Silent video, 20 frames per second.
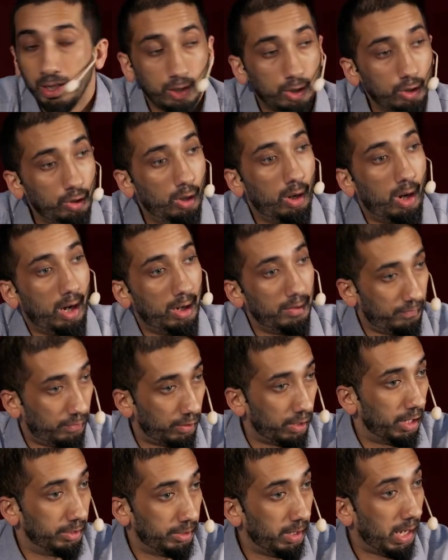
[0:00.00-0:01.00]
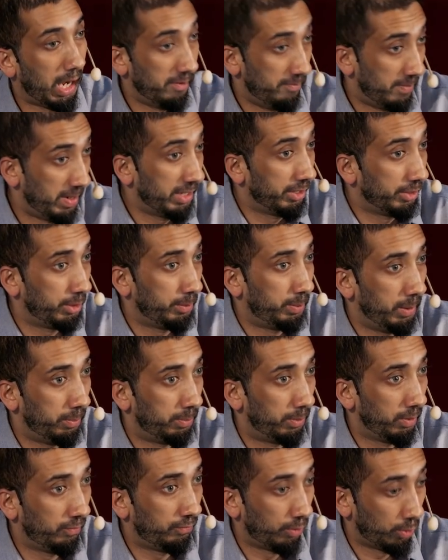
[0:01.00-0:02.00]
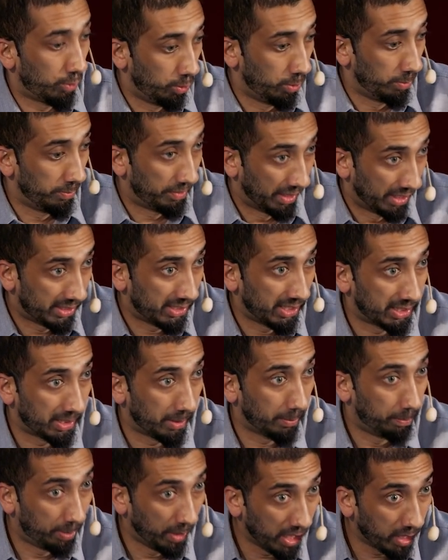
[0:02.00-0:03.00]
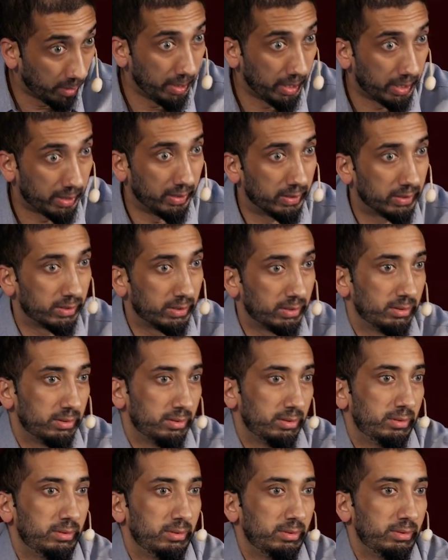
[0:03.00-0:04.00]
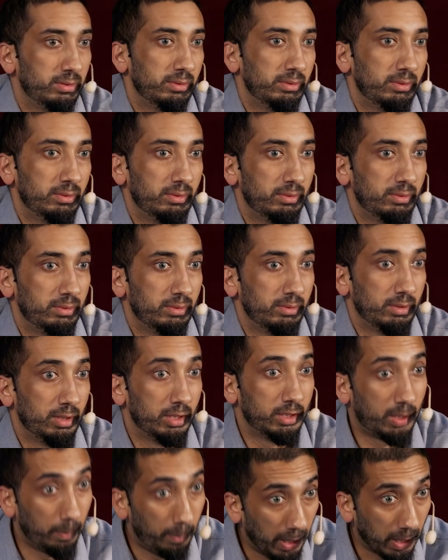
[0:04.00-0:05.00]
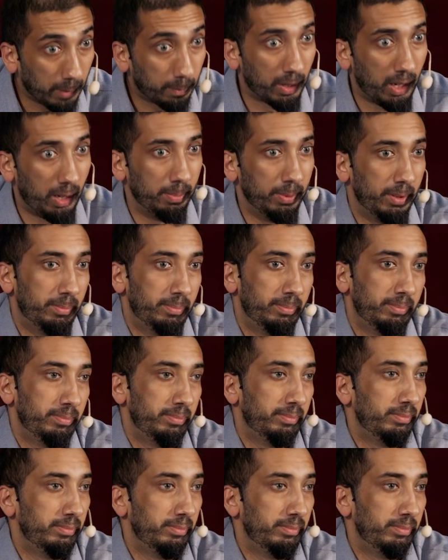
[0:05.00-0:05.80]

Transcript: You know, I've met other people for whom this is a big weakness. It's a big problem.